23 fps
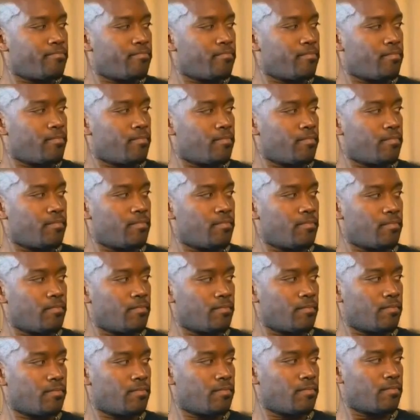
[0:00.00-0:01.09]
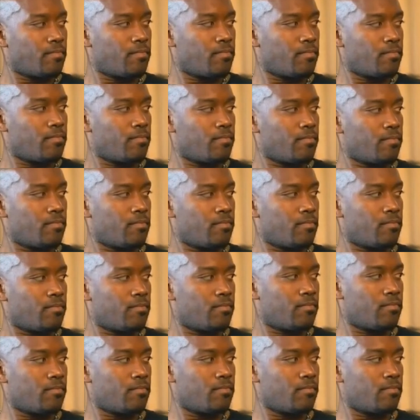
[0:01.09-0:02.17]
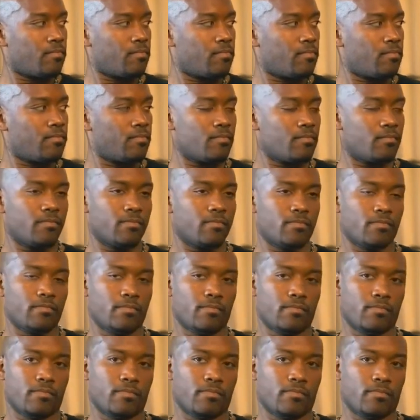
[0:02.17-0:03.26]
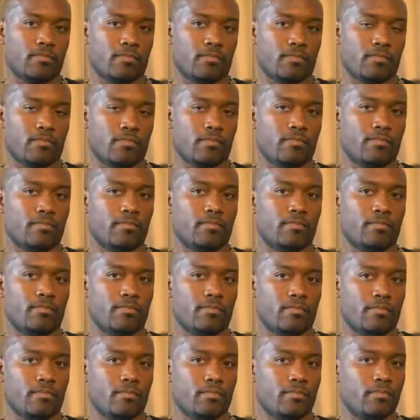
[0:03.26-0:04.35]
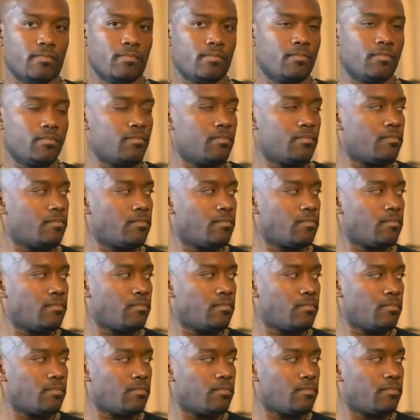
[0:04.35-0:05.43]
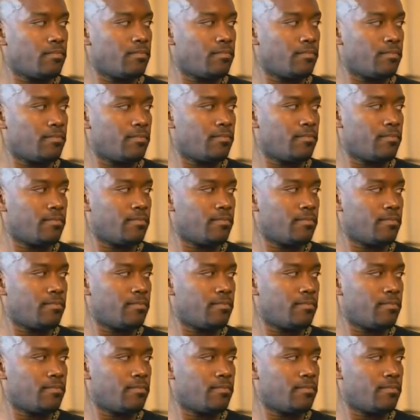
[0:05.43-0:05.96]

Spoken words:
No words are spoken by the person on screen.